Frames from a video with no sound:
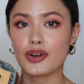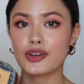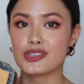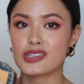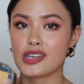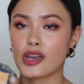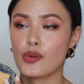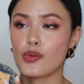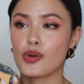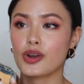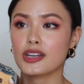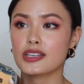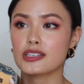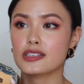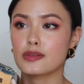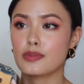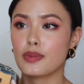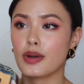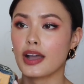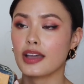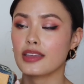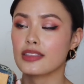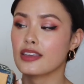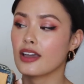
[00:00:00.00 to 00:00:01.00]
So I wanted to
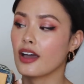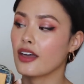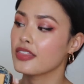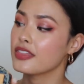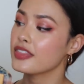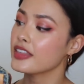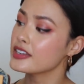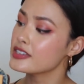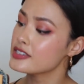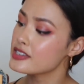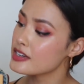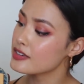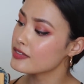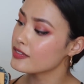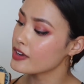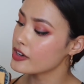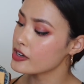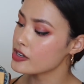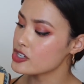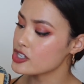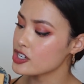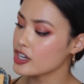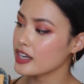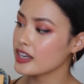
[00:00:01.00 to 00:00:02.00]
buy the authentic
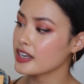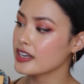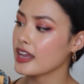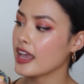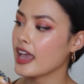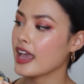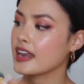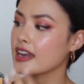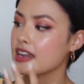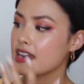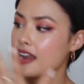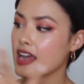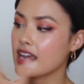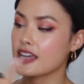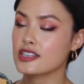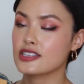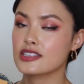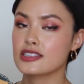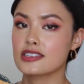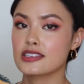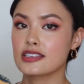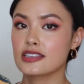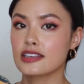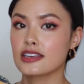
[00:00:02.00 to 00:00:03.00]
version and a
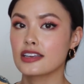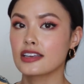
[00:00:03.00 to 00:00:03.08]
nice,